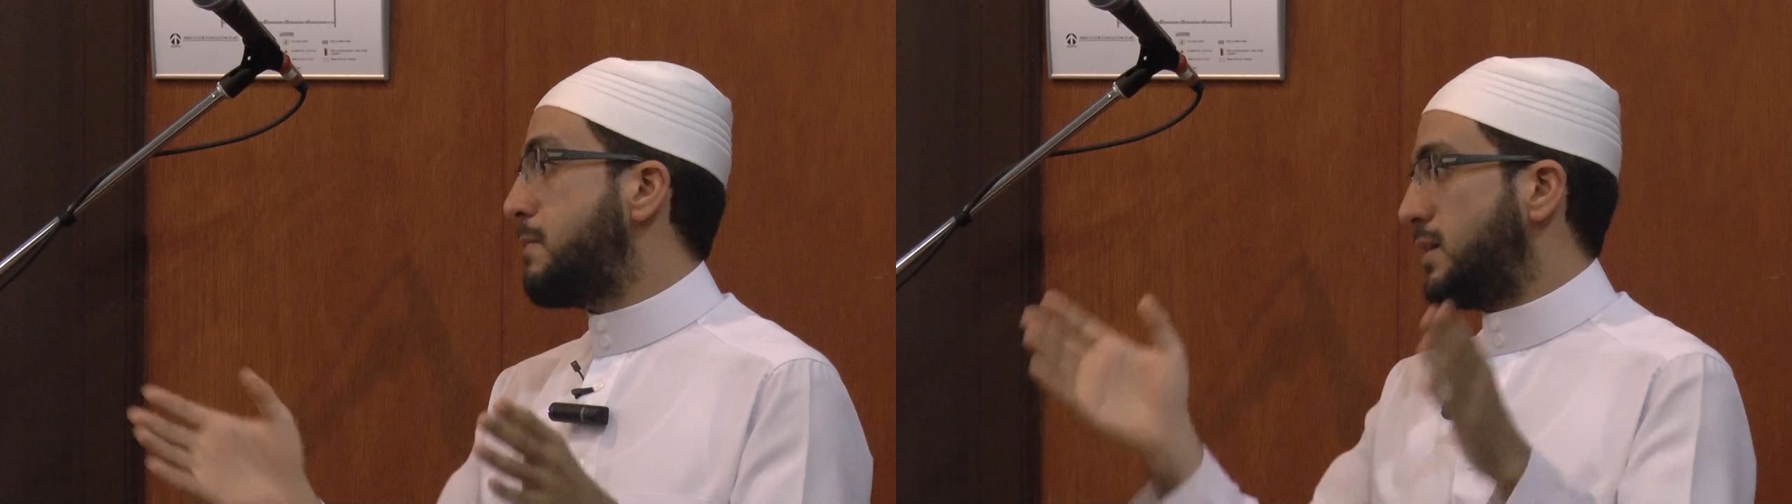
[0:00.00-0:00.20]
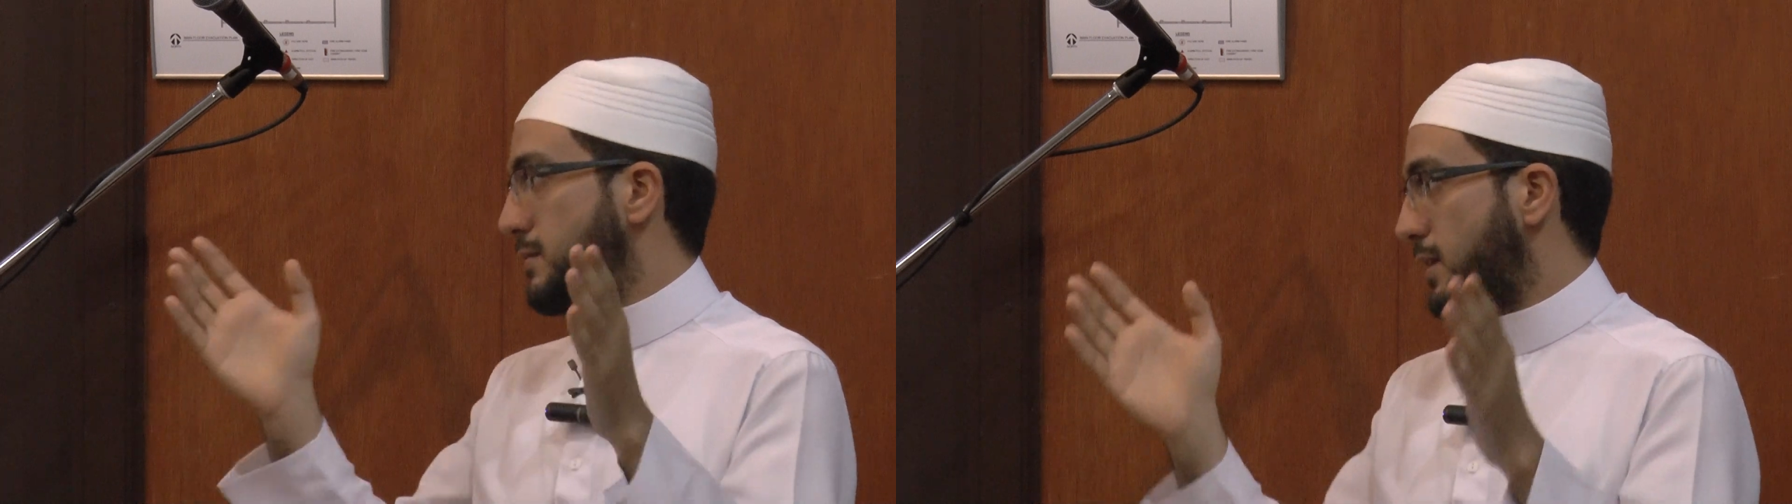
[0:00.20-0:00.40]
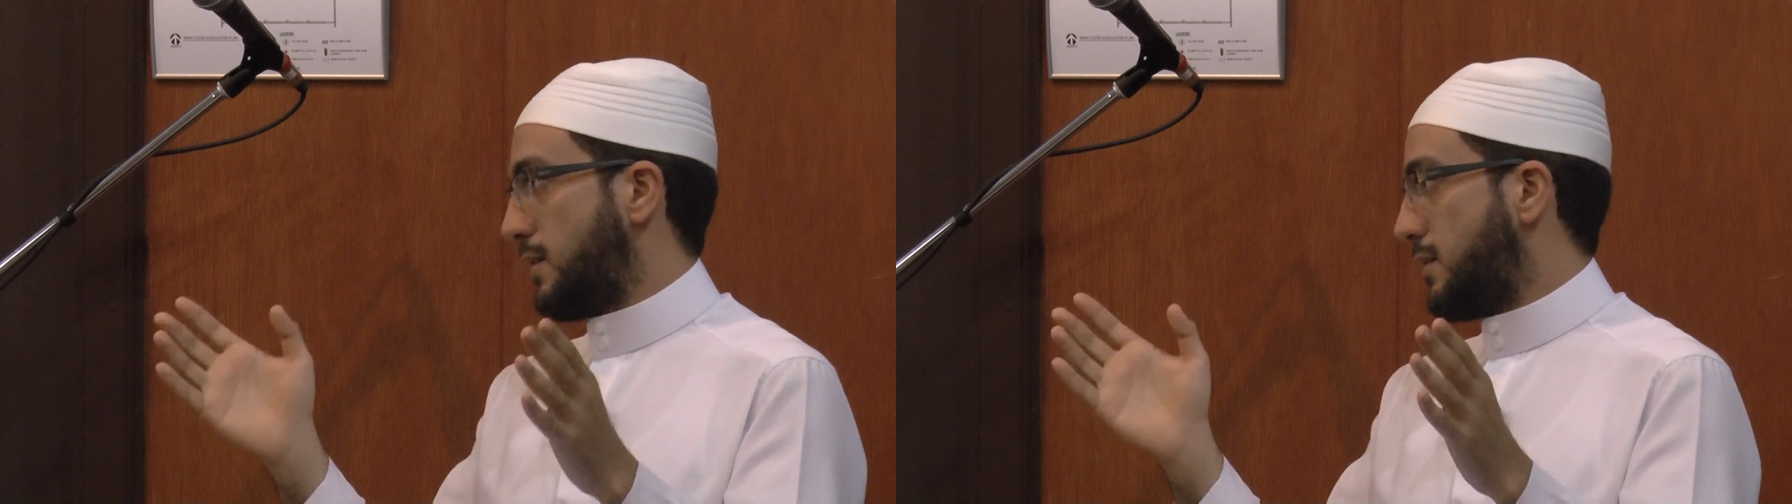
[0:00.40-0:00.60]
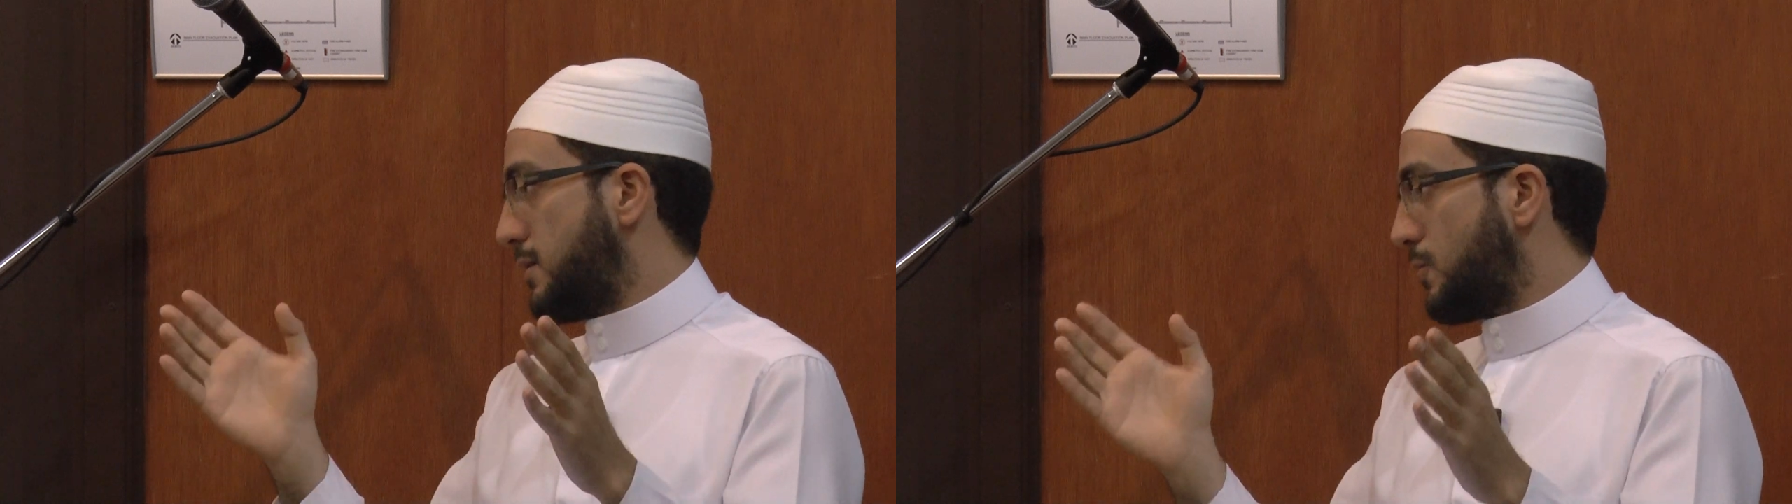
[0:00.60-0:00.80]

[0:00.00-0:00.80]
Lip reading: men here.